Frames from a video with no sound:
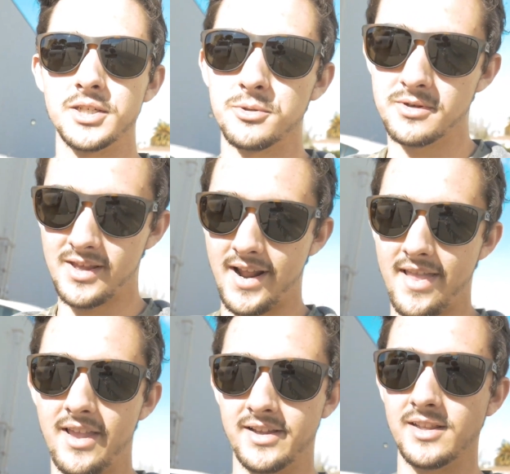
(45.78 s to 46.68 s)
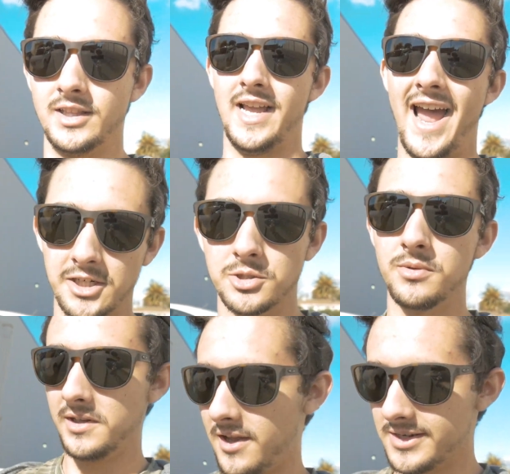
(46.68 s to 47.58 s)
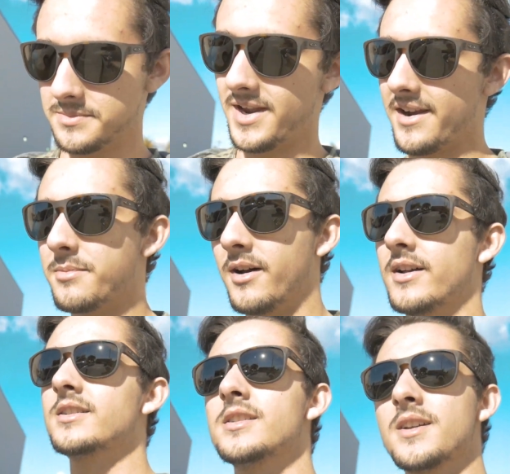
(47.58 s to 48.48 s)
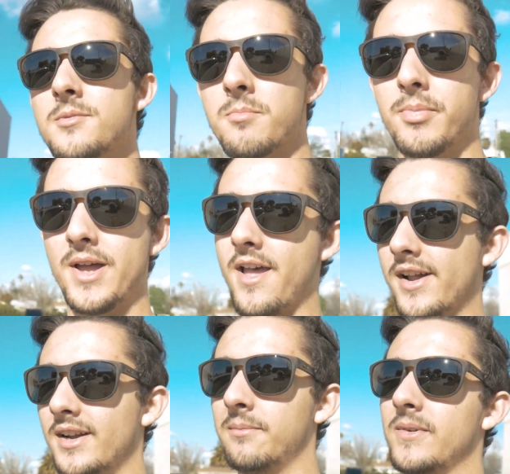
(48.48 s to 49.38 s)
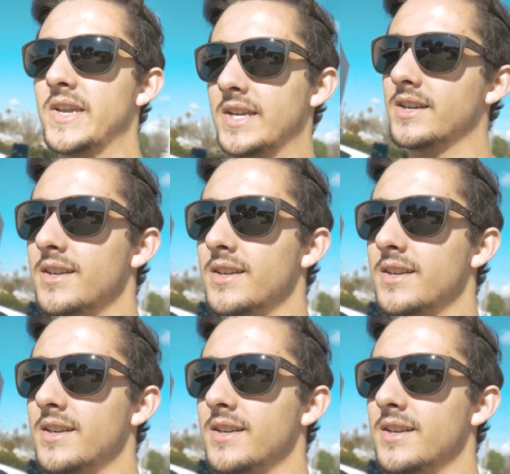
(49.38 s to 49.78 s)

sure that I like actually lost my AirPods, but I'm like